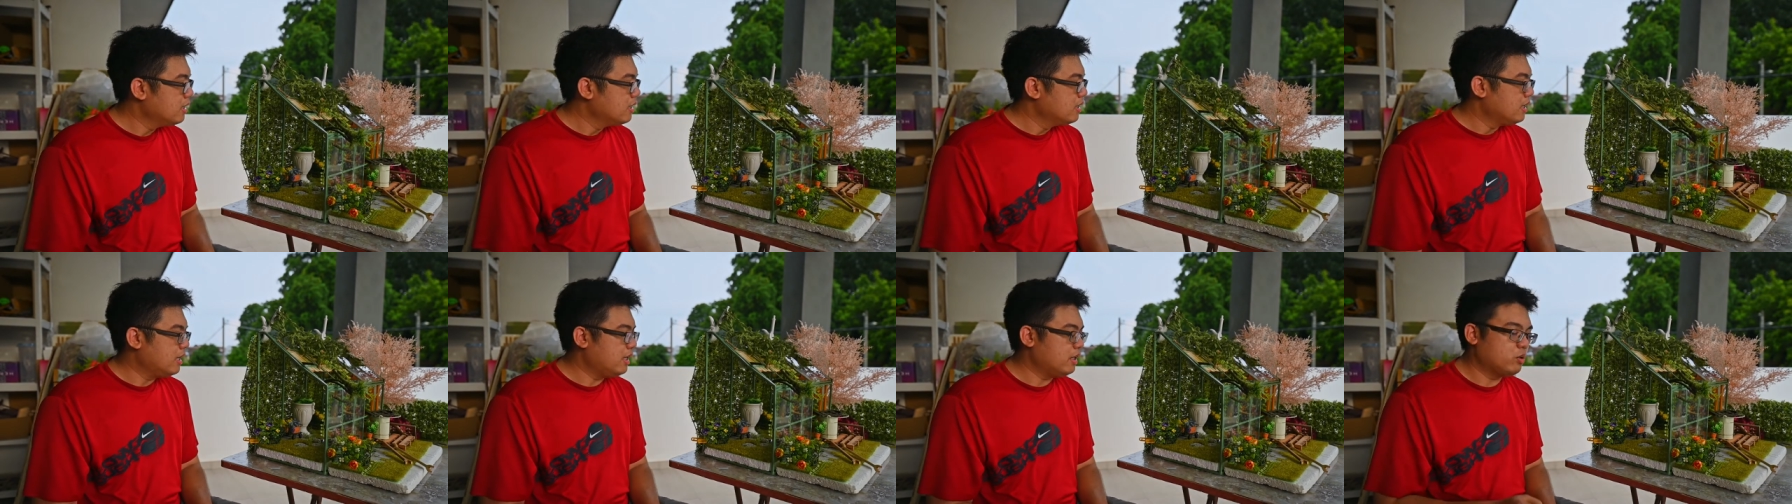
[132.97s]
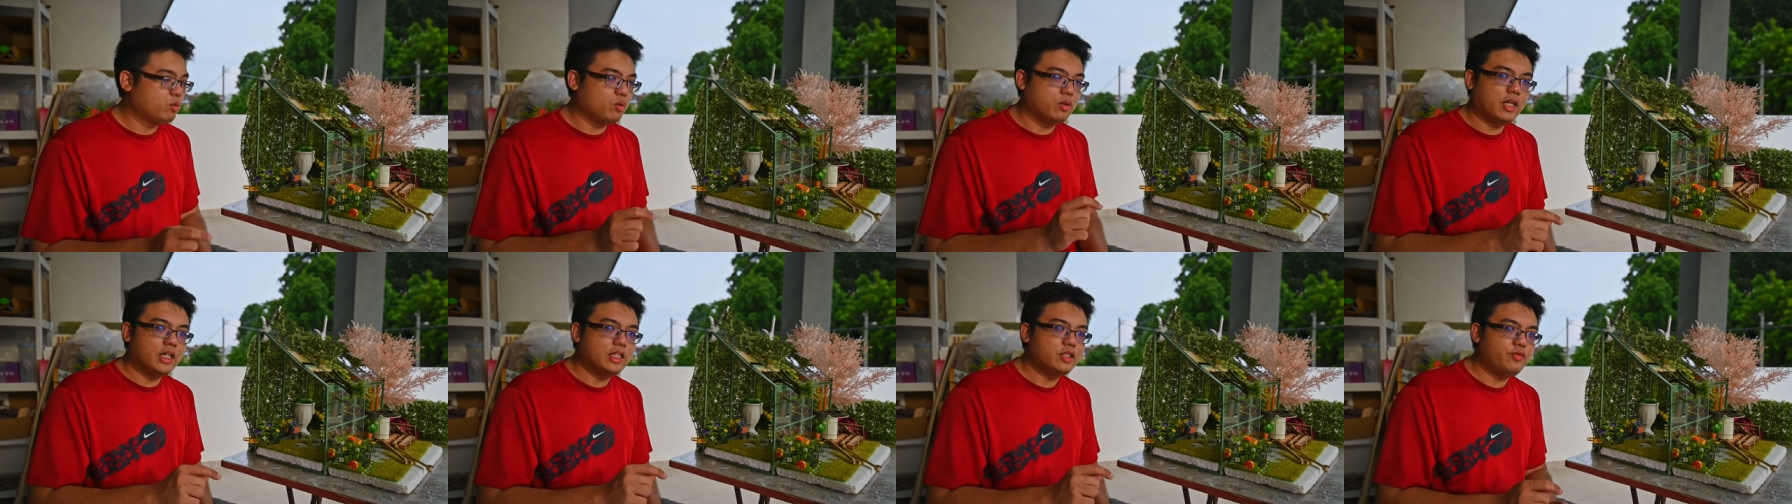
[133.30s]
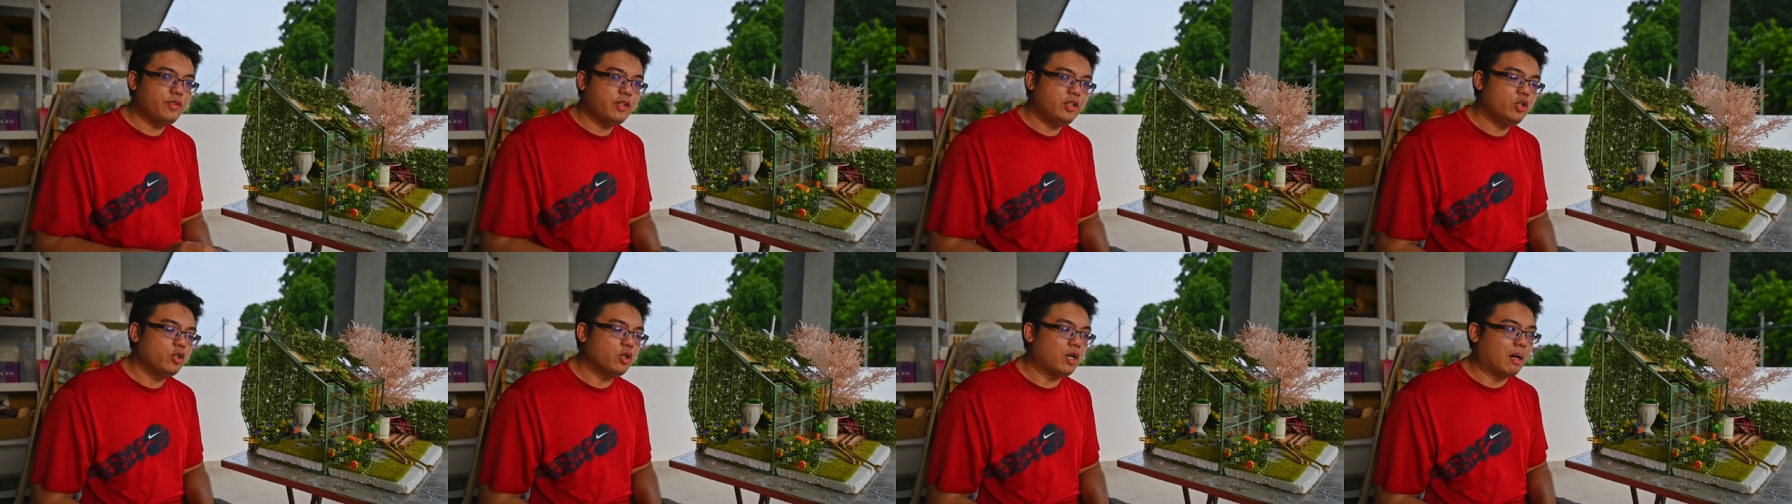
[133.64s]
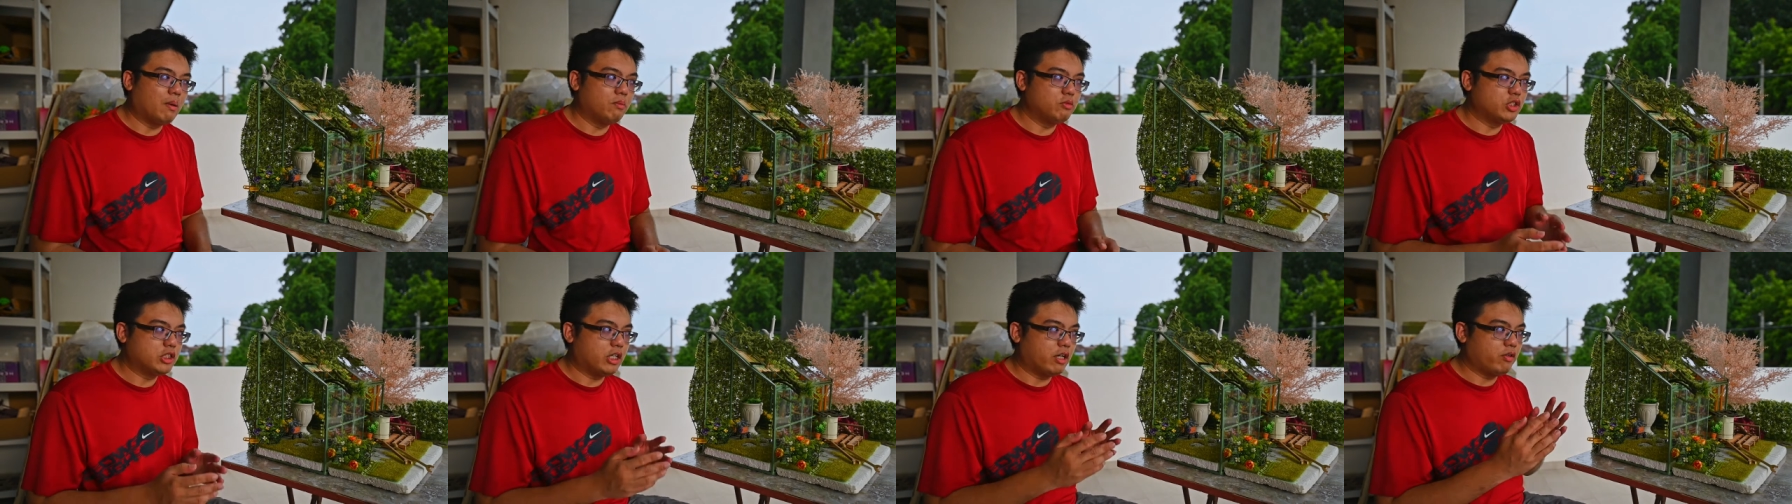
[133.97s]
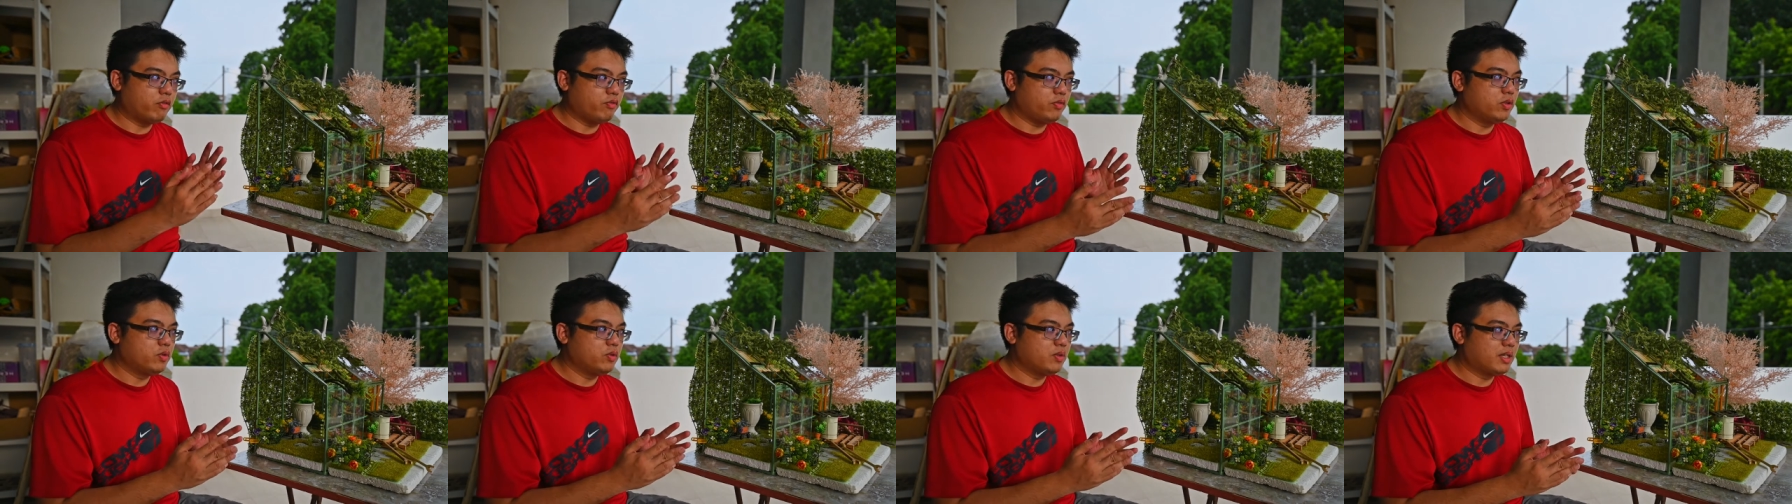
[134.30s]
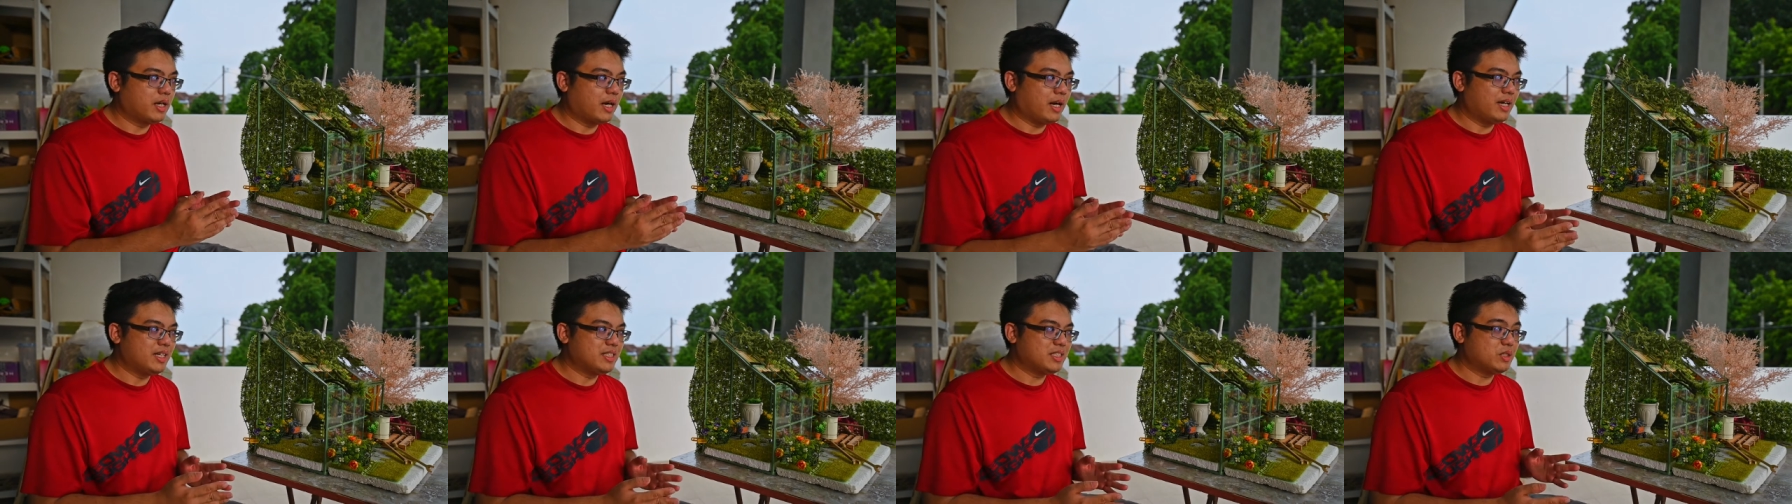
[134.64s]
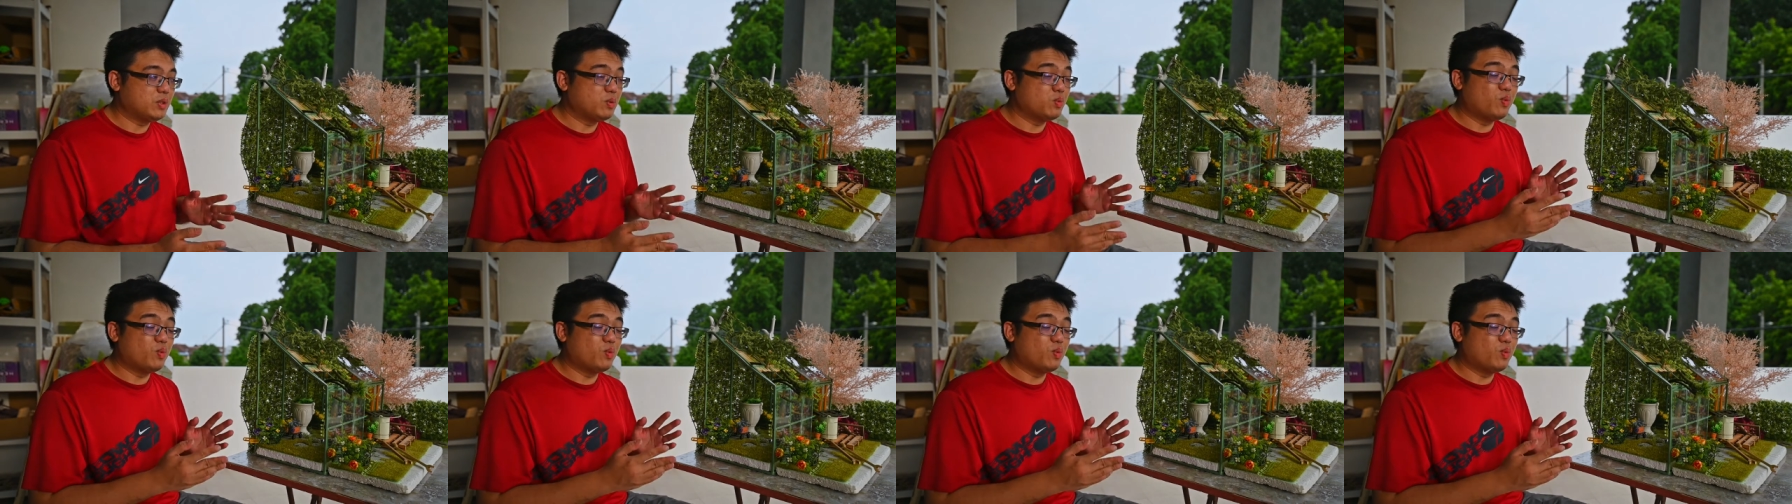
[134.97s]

In today's video, I'm sharing with you guys